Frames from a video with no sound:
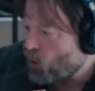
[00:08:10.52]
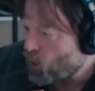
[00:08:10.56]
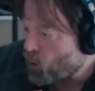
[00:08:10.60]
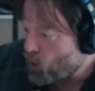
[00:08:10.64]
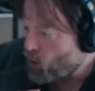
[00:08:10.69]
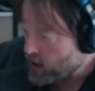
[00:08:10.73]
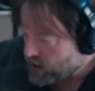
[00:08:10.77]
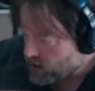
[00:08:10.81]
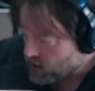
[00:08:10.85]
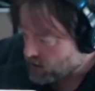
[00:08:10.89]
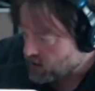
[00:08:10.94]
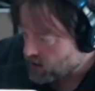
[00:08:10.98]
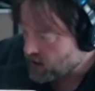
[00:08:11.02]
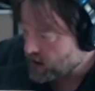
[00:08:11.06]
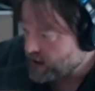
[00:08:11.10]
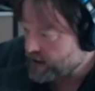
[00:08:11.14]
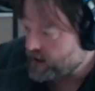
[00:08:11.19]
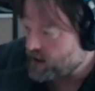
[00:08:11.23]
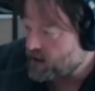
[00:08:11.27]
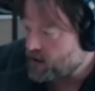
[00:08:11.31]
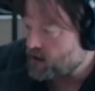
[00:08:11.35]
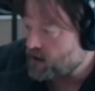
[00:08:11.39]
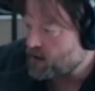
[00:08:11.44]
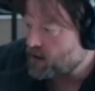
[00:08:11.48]

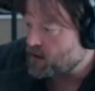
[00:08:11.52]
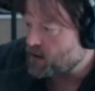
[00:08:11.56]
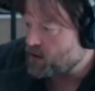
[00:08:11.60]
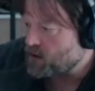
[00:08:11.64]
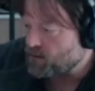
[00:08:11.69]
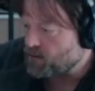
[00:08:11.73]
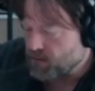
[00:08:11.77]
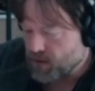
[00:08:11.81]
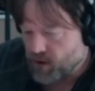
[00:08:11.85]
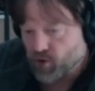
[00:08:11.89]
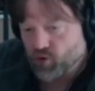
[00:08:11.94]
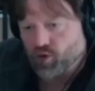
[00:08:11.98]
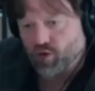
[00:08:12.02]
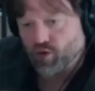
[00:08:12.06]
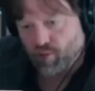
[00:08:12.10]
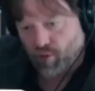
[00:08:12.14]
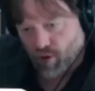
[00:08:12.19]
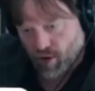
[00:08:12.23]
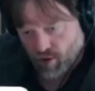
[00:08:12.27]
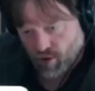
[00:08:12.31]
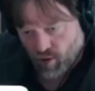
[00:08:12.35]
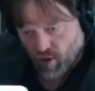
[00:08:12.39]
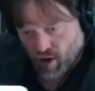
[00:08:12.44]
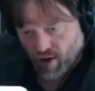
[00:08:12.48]
weirdly, computer
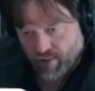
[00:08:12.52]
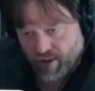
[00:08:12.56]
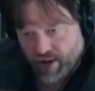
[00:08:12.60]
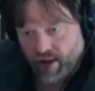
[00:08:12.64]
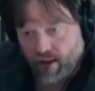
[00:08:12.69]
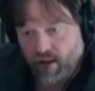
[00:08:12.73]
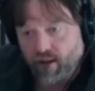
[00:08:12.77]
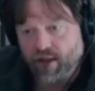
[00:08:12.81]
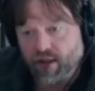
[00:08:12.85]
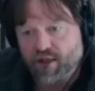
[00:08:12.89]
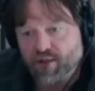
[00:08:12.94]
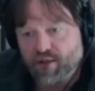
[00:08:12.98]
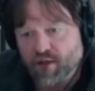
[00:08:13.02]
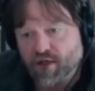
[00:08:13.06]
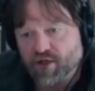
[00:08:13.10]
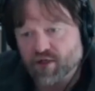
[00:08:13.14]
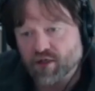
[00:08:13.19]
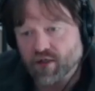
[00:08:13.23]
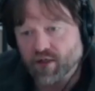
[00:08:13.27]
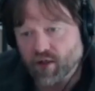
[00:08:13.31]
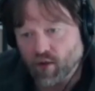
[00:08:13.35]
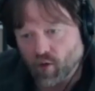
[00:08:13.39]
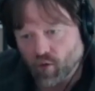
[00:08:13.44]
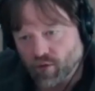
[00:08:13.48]
programming, and
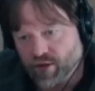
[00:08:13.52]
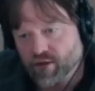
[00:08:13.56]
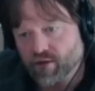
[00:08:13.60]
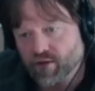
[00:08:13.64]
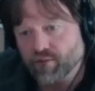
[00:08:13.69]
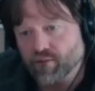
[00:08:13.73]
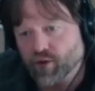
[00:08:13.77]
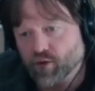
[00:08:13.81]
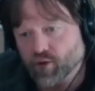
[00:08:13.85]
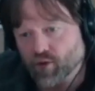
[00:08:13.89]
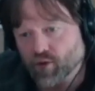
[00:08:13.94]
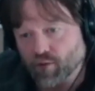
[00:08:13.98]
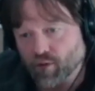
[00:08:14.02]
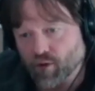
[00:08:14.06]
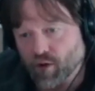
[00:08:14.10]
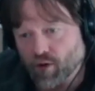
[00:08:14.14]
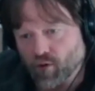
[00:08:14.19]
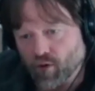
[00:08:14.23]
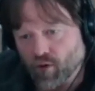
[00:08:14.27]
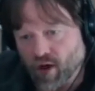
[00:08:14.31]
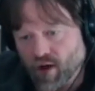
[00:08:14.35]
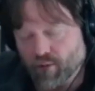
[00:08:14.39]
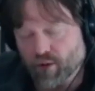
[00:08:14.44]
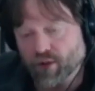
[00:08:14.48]
especially old computer
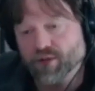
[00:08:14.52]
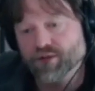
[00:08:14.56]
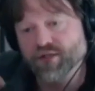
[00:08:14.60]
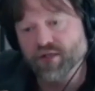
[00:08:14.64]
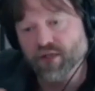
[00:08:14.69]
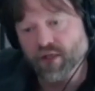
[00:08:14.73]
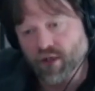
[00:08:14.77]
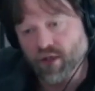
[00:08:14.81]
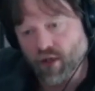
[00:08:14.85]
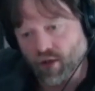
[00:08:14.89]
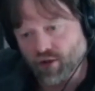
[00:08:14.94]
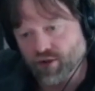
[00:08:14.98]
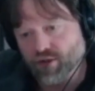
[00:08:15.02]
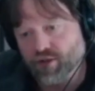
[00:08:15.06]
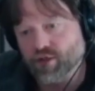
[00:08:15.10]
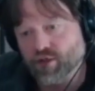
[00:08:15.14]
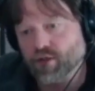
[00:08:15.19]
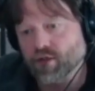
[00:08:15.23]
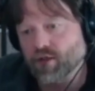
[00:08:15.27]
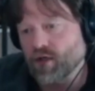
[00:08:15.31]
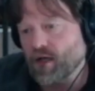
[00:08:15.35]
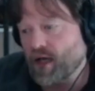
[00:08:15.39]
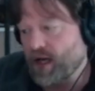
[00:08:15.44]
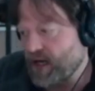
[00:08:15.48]
programmers, the
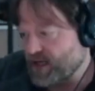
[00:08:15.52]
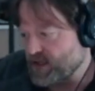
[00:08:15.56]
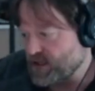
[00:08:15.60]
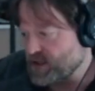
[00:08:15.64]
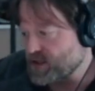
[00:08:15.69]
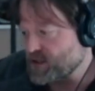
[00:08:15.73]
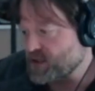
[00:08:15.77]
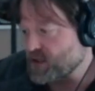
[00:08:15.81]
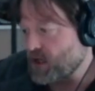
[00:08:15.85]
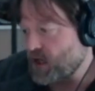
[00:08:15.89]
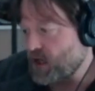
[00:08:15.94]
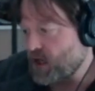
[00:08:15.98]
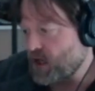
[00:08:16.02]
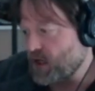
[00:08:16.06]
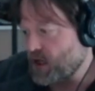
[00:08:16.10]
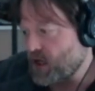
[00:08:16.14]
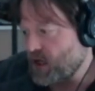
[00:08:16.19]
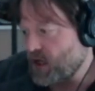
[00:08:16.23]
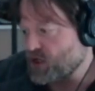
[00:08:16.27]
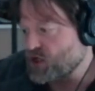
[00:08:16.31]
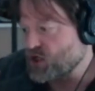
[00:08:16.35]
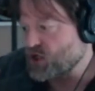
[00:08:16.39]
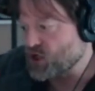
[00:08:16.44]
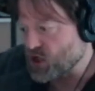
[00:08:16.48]
culture has
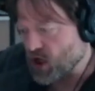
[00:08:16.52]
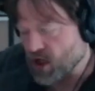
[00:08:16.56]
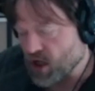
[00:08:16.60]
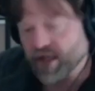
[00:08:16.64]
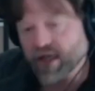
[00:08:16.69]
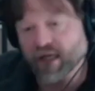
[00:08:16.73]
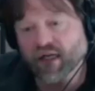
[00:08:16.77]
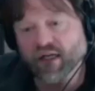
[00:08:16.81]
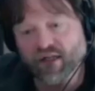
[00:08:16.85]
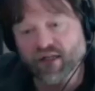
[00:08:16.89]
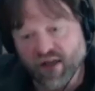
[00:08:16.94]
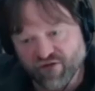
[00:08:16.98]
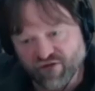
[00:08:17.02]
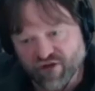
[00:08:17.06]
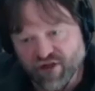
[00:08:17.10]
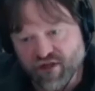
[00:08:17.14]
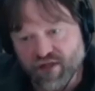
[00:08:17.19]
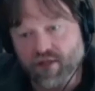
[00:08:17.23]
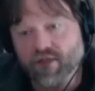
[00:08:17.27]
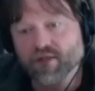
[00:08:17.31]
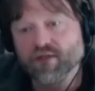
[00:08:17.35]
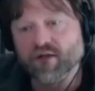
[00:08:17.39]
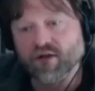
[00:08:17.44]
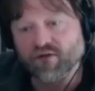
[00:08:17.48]
a shocking
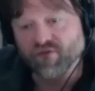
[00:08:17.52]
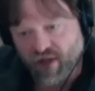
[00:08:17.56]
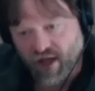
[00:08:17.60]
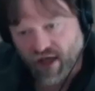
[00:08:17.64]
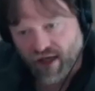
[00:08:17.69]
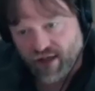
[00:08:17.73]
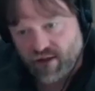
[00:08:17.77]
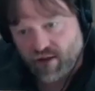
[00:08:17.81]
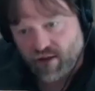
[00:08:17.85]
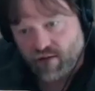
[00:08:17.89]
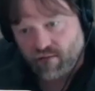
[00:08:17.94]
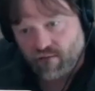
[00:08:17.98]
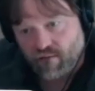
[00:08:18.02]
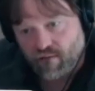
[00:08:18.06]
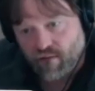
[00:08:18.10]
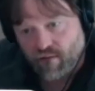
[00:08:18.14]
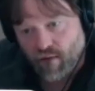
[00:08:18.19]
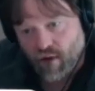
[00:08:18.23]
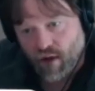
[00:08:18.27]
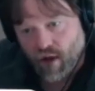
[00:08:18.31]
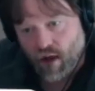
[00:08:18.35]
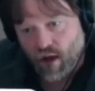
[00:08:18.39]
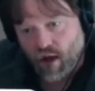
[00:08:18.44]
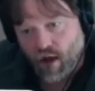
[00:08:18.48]
deficit of that.
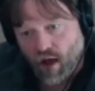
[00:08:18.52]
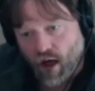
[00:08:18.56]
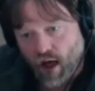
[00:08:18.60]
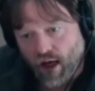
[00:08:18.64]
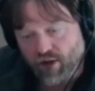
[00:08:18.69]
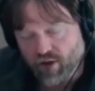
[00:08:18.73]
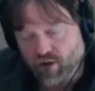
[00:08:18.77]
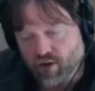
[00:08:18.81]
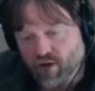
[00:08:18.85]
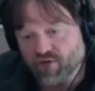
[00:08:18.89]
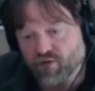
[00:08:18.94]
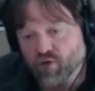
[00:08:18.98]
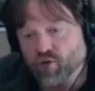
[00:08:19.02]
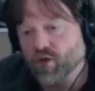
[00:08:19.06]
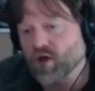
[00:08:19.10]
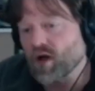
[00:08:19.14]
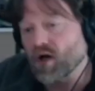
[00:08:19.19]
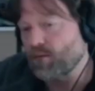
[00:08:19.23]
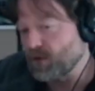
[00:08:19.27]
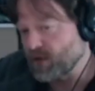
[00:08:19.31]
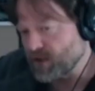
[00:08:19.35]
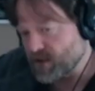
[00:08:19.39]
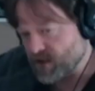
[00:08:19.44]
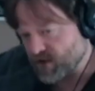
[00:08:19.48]
I could give you a
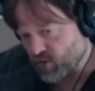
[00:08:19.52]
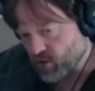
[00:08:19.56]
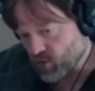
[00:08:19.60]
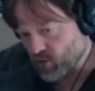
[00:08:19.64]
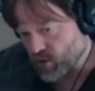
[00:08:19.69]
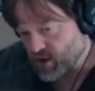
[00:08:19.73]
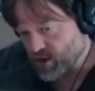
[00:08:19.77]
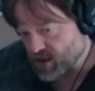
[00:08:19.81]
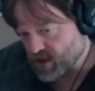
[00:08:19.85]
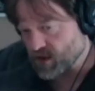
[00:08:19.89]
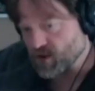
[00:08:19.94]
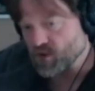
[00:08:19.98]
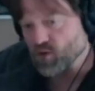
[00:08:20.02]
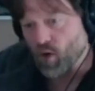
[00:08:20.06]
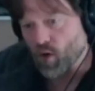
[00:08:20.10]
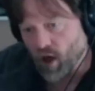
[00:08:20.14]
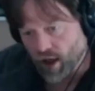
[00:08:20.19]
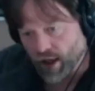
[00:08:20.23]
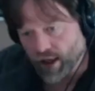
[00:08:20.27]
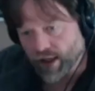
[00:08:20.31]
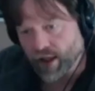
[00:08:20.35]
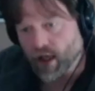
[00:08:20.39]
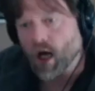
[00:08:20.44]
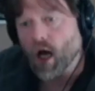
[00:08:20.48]
couple of different reasons
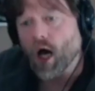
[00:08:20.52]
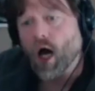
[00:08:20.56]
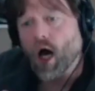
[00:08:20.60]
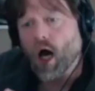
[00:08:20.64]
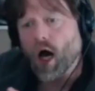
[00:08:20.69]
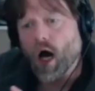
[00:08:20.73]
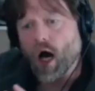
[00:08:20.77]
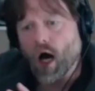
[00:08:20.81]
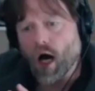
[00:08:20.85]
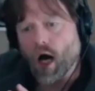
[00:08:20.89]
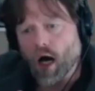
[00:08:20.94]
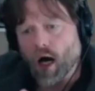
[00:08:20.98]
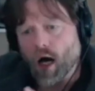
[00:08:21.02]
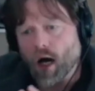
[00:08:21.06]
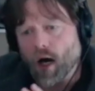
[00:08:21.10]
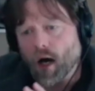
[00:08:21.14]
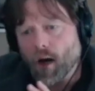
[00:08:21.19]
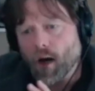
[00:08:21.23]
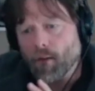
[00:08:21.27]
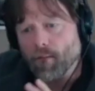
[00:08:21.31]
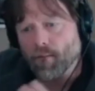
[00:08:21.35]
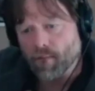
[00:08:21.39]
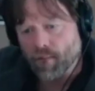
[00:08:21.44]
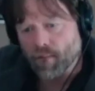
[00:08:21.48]
why,
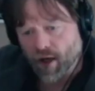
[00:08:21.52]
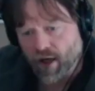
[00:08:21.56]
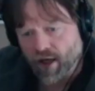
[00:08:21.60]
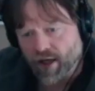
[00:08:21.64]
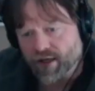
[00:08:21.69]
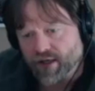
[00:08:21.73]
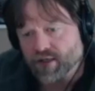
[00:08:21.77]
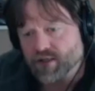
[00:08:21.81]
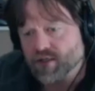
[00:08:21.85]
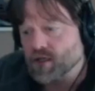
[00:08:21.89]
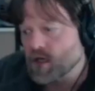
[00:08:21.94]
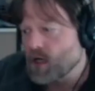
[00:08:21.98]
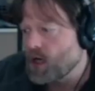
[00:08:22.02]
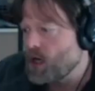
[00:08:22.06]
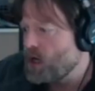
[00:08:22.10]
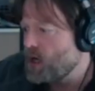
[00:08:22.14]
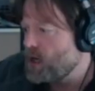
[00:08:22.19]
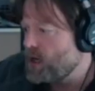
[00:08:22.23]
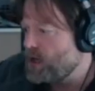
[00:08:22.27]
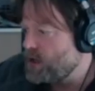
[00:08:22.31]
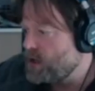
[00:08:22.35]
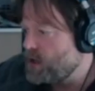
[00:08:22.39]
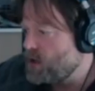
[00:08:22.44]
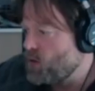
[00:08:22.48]
but
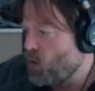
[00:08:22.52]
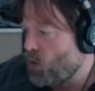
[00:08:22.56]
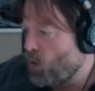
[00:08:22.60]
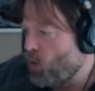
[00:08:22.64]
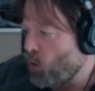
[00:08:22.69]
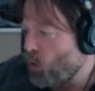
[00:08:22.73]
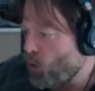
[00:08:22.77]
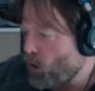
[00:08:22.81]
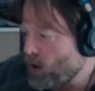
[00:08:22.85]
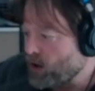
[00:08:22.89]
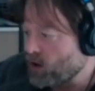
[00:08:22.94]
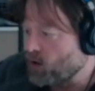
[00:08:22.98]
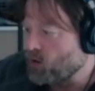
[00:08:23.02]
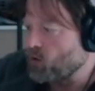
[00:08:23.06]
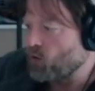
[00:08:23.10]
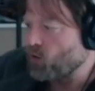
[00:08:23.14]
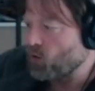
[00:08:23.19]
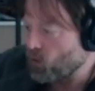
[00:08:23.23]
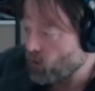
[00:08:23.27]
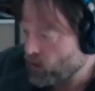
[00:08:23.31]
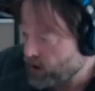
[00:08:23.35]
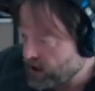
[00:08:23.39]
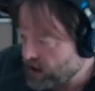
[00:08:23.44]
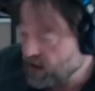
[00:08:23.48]
we're
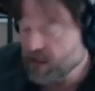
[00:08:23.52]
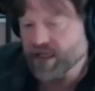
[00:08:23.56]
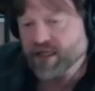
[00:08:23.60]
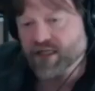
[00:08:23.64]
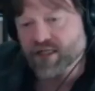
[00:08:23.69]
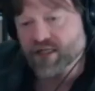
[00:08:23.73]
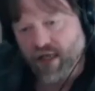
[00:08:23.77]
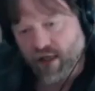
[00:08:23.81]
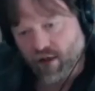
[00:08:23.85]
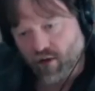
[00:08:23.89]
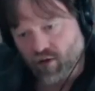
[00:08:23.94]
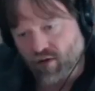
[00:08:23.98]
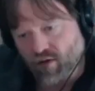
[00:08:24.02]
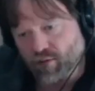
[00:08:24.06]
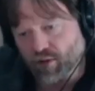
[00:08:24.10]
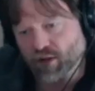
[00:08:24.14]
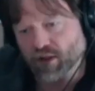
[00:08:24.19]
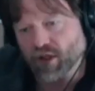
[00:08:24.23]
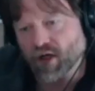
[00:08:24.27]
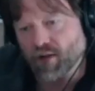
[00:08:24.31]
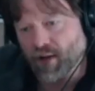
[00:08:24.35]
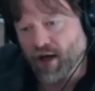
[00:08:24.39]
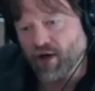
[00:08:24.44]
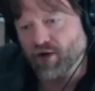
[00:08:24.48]
really
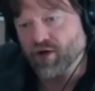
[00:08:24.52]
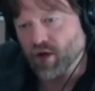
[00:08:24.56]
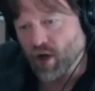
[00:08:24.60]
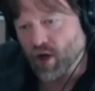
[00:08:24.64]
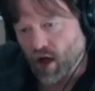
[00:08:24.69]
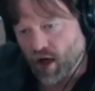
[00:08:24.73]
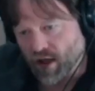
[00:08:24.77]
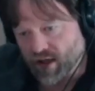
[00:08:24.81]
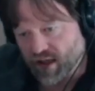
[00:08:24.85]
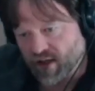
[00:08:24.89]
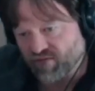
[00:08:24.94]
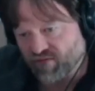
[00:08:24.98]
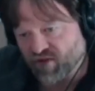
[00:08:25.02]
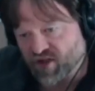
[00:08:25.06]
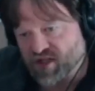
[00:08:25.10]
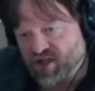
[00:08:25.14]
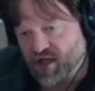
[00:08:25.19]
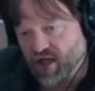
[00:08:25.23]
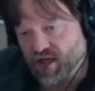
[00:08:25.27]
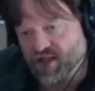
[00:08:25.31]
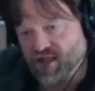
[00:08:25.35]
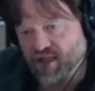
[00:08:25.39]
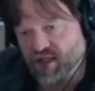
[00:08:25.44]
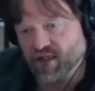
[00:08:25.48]
terrible about not
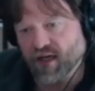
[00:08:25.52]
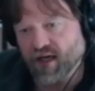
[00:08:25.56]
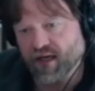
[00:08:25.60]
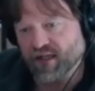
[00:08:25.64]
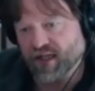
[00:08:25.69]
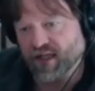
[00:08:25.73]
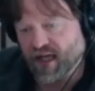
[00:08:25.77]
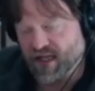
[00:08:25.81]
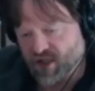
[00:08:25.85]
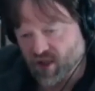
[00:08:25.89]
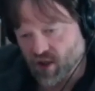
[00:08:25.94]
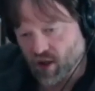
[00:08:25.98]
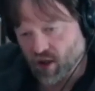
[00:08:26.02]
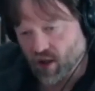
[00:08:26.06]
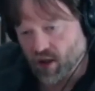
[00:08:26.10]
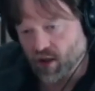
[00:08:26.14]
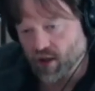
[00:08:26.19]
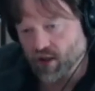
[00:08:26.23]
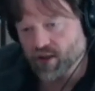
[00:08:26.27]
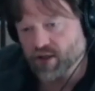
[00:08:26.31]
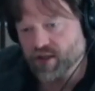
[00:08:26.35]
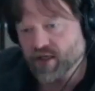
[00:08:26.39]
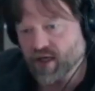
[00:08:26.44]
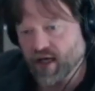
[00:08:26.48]
emphasizing that as
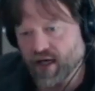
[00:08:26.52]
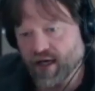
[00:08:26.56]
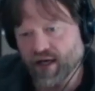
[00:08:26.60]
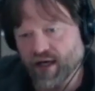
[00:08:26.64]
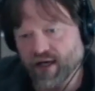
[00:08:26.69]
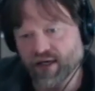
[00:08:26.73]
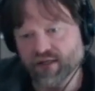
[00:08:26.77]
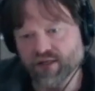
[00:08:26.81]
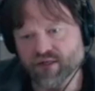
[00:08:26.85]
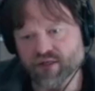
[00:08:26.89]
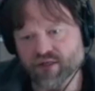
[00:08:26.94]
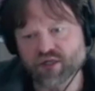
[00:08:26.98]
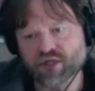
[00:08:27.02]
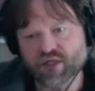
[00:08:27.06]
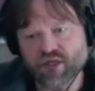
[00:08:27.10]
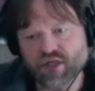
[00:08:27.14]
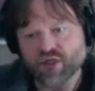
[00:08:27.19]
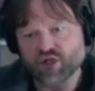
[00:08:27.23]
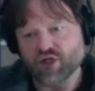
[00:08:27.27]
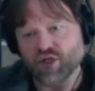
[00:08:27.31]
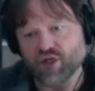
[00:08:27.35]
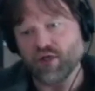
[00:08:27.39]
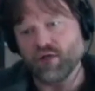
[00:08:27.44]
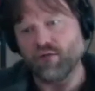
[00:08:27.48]
hard as
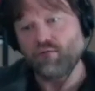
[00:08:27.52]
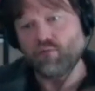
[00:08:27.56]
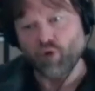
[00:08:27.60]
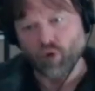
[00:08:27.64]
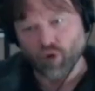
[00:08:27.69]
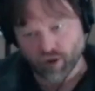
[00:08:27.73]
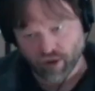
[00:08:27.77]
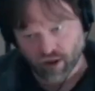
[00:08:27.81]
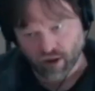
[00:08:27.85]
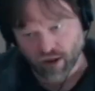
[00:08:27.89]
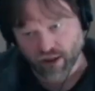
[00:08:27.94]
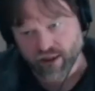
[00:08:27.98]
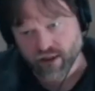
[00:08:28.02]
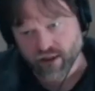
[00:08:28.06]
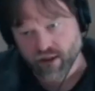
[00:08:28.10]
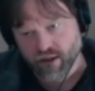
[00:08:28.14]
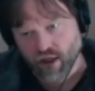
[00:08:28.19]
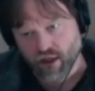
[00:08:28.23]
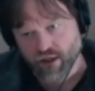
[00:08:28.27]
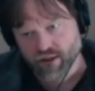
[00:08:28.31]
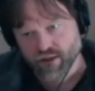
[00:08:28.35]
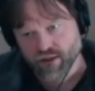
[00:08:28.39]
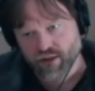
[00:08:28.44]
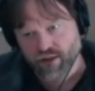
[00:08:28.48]
teaching broadly
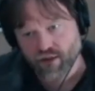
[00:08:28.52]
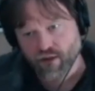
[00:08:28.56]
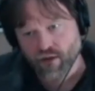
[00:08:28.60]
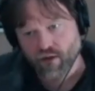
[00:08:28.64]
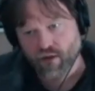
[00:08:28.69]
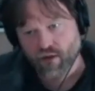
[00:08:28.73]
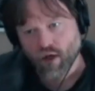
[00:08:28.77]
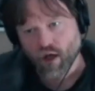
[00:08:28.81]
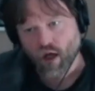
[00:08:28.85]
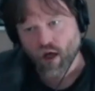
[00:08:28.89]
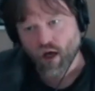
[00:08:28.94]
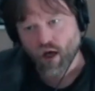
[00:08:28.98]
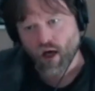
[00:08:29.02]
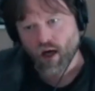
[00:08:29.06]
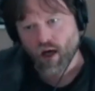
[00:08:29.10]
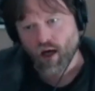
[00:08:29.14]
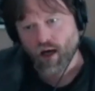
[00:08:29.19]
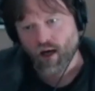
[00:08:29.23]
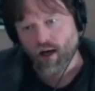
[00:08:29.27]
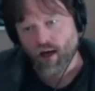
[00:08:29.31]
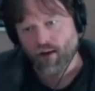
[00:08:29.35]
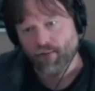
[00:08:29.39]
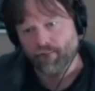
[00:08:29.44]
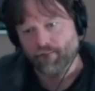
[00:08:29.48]
does.
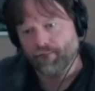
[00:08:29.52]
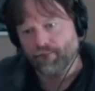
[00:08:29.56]
Um,